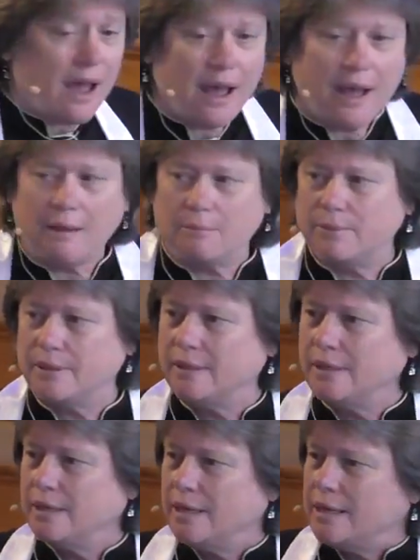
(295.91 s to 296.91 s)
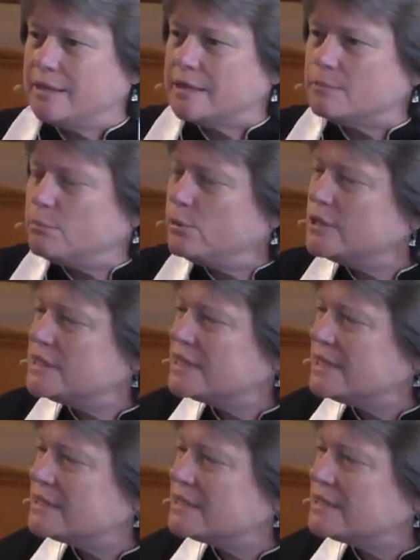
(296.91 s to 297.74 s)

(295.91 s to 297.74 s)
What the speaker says: cup that puts